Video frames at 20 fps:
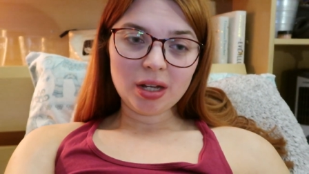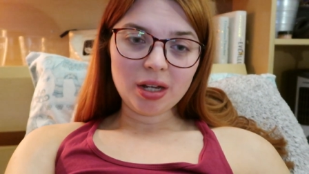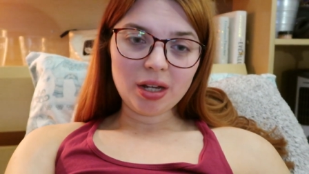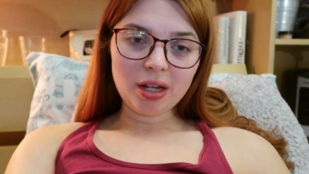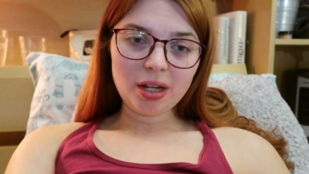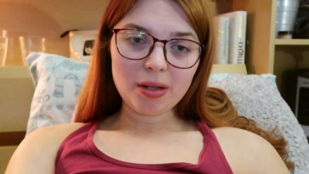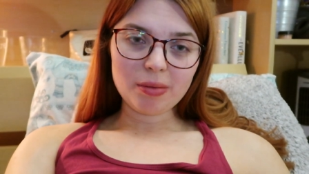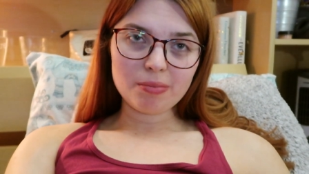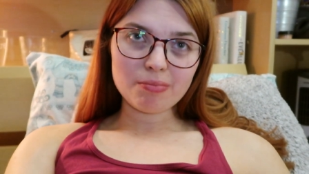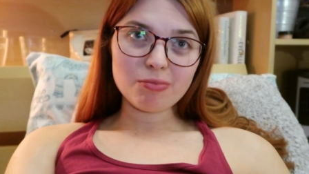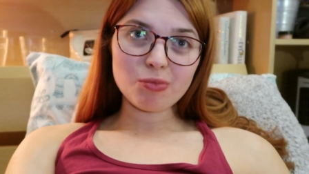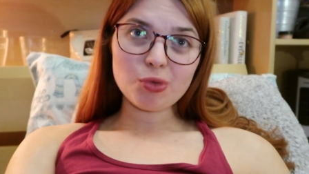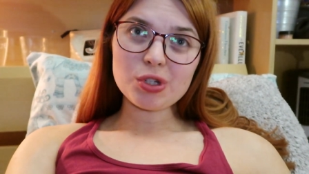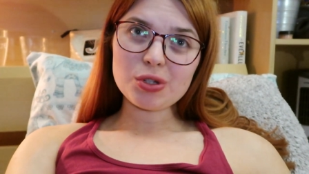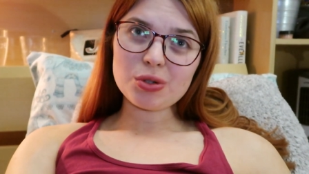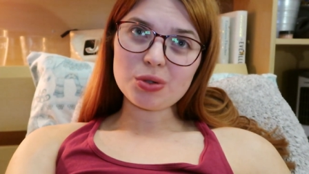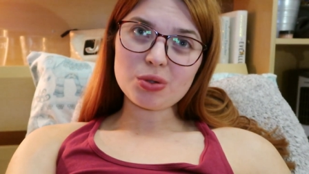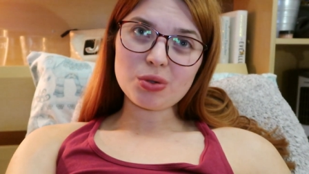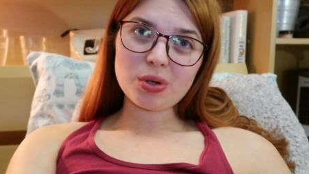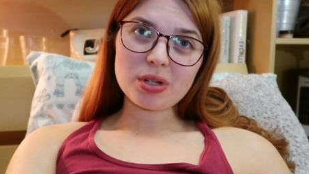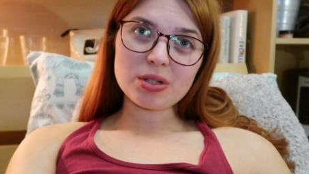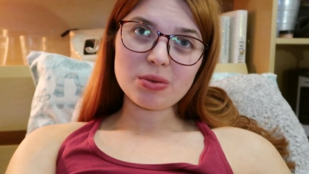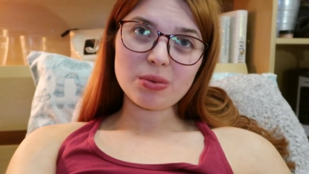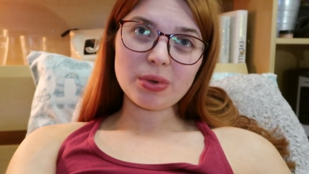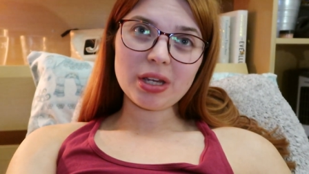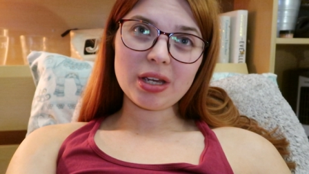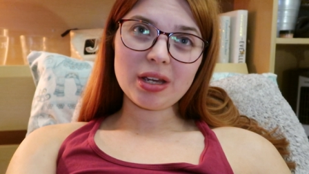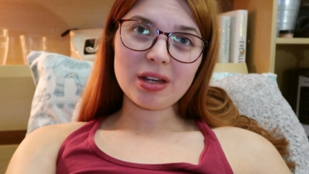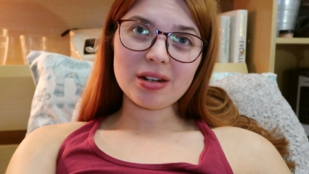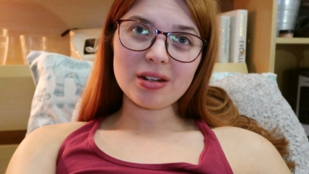once or twice a
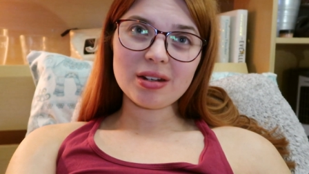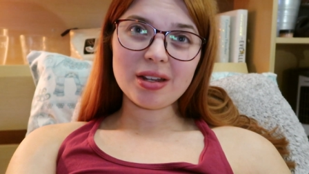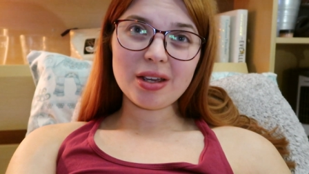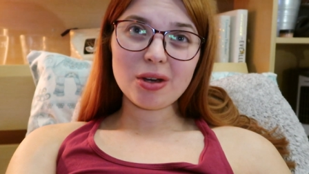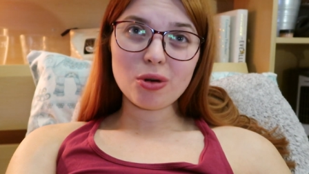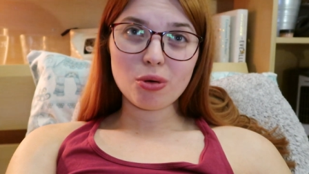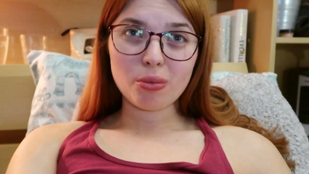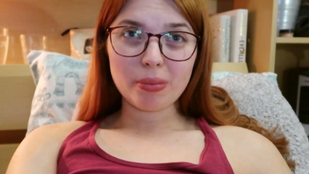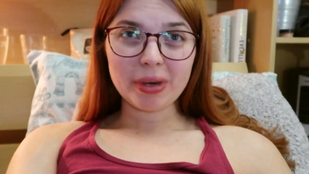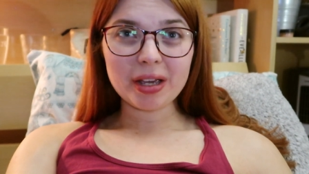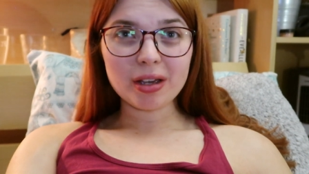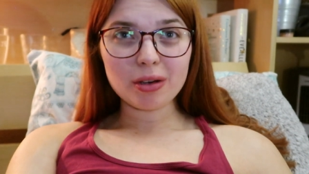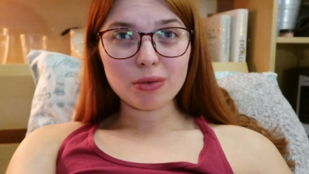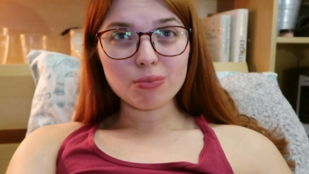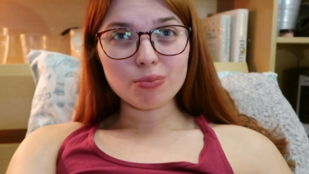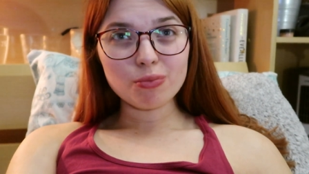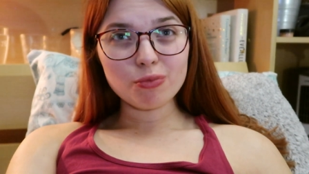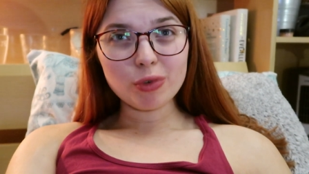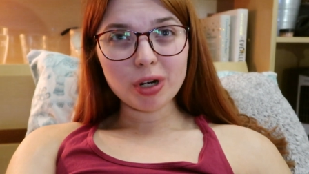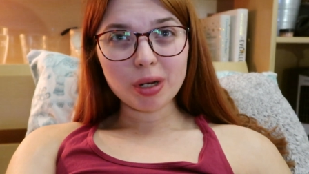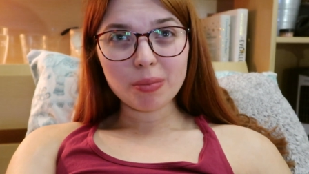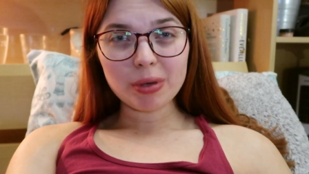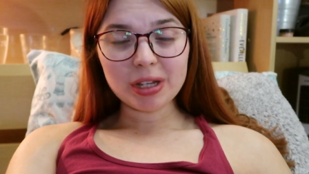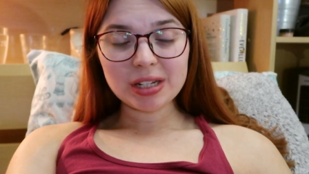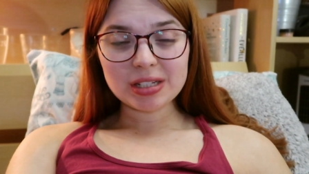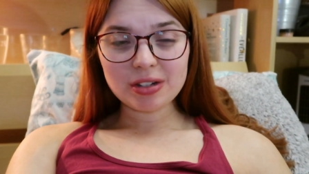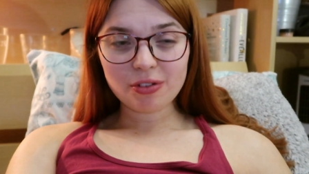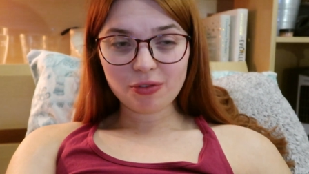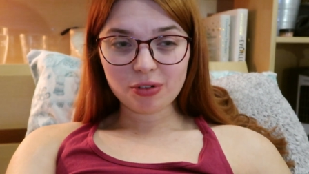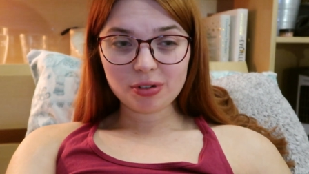week, and it will make a really
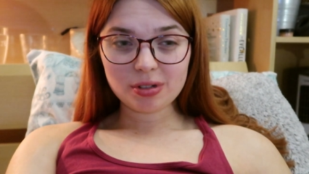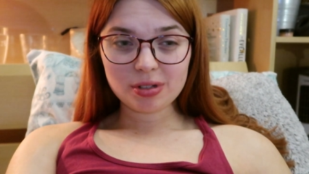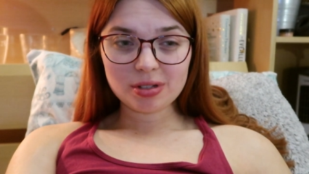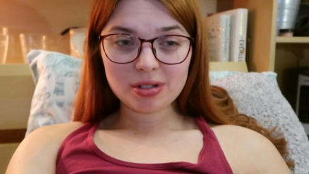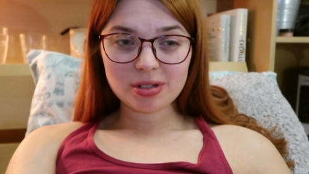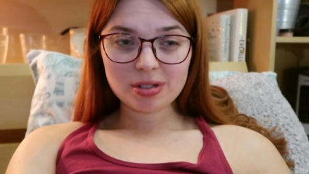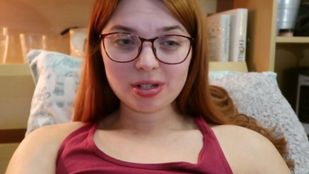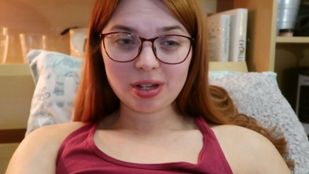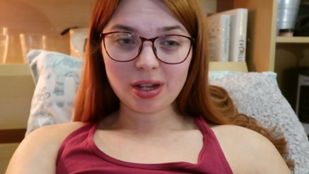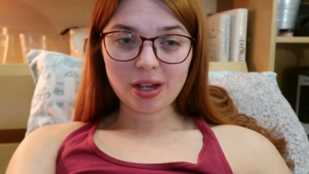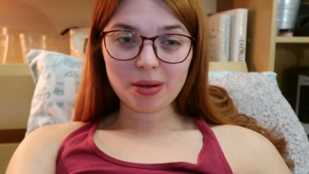big difference.